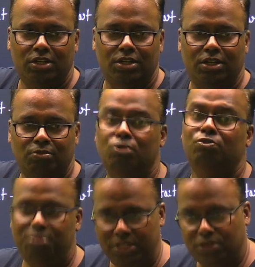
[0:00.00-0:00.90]

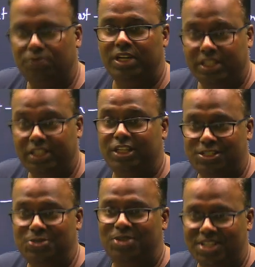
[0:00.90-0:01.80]
Movement of anything is
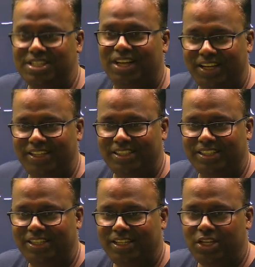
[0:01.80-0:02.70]
known as current.
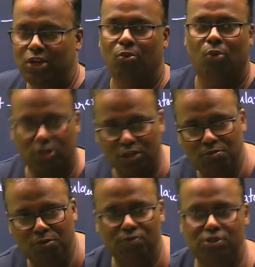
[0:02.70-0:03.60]
Water
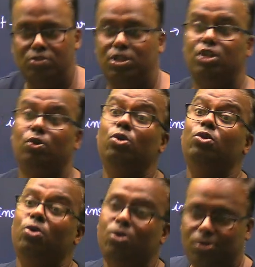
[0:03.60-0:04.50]
moves, you say don't
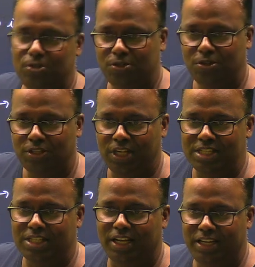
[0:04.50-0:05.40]
go, there is
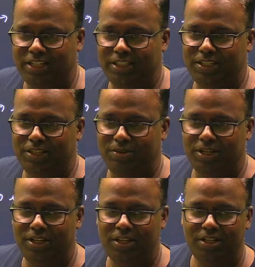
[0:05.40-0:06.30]
current in the river.
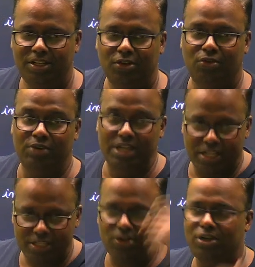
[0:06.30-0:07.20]
Wind has
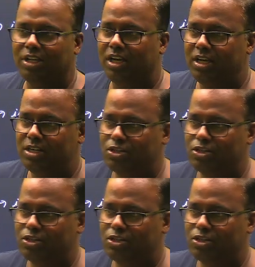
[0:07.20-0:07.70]
got current, so